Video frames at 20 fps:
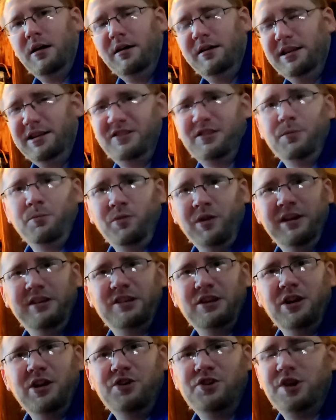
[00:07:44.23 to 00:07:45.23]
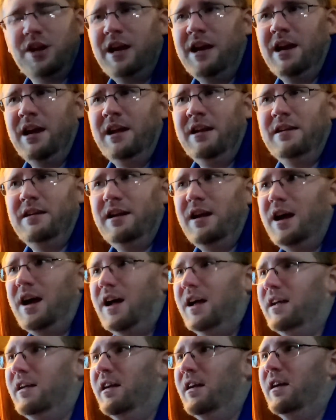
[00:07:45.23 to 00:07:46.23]
did some research and
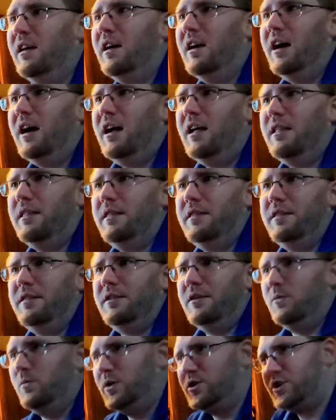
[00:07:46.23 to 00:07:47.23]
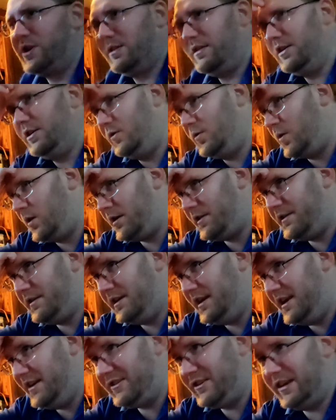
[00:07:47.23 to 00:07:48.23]
the Witch of the North
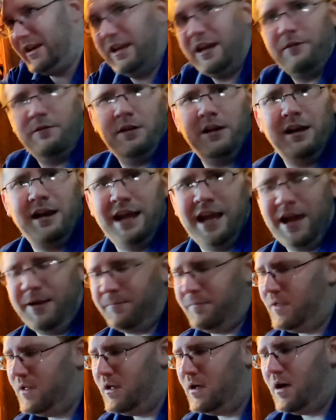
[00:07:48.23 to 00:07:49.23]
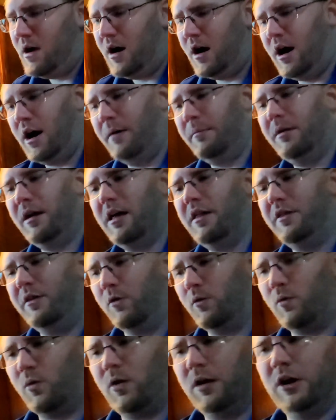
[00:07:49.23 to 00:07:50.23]
isn't given a name.
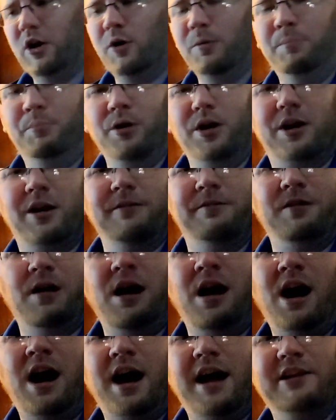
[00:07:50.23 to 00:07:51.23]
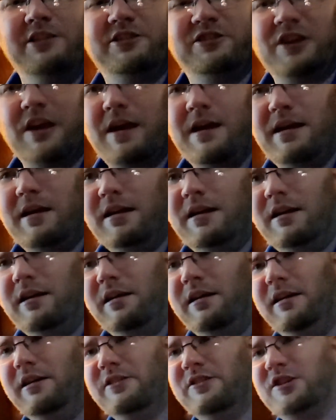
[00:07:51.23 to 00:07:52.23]
The Royal Book of Oz
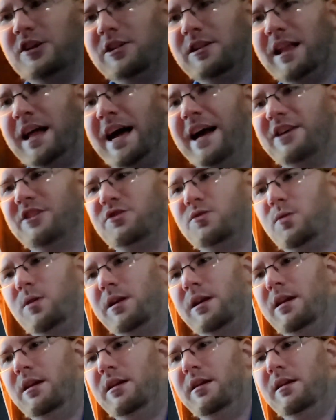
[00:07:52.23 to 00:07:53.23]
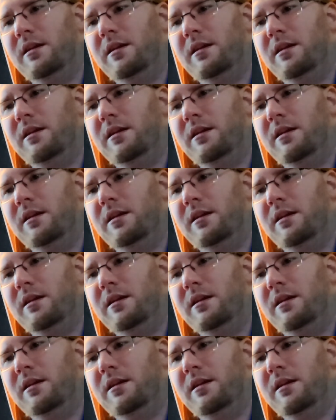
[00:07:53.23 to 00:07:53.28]
is the last one.